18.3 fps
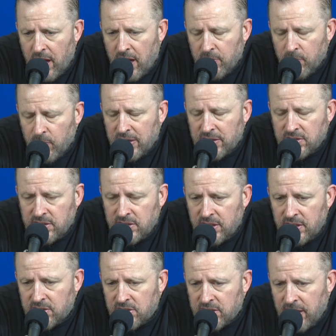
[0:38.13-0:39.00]
I don't want to
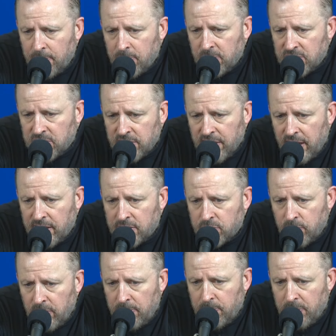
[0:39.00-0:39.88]
see the same
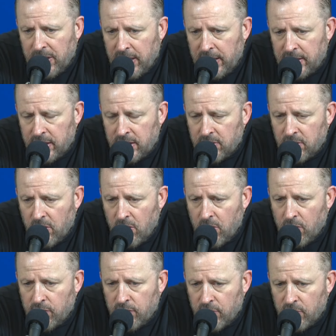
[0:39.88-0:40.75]
mistakes repeated
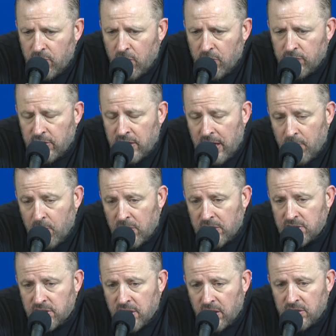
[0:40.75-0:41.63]
over and over. And I
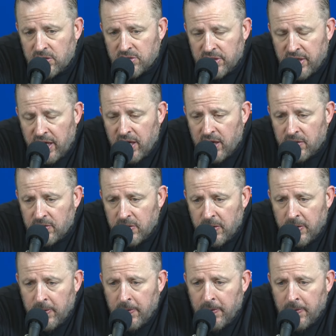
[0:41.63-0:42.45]
want us to understand